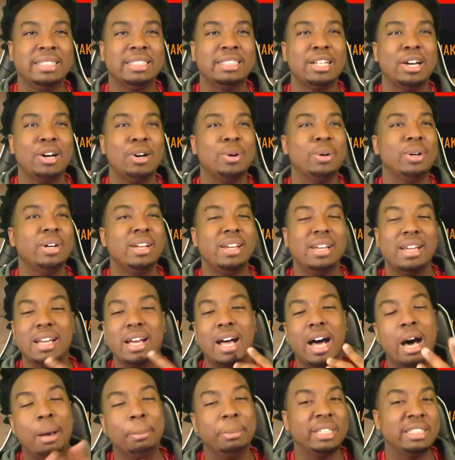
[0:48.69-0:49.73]
So
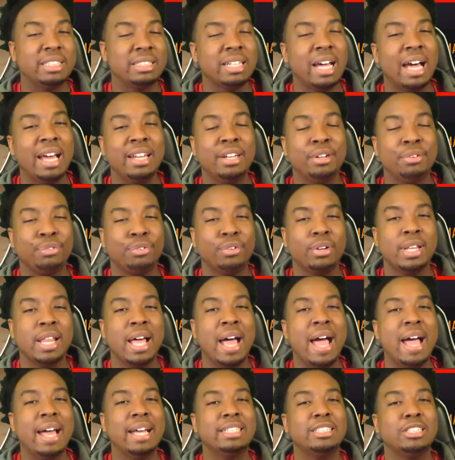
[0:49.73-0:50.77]
I'm excited for
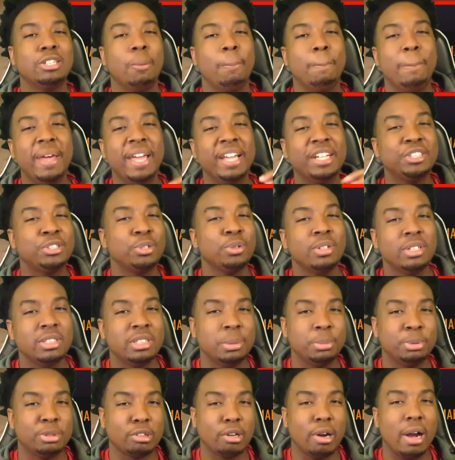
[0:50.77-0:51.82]
that. So make sure to
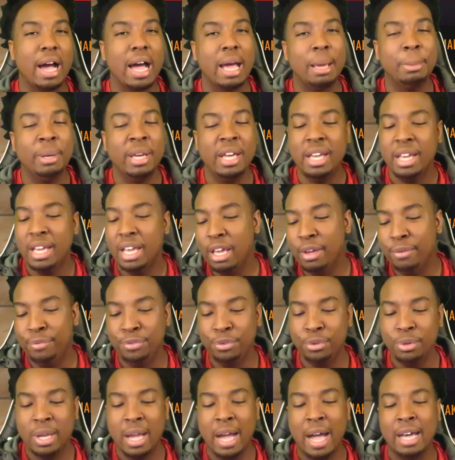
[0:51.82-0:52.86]
subscribe if
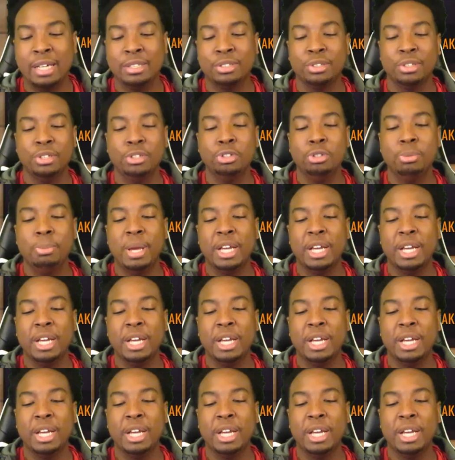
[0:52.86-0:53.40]
you guys are new.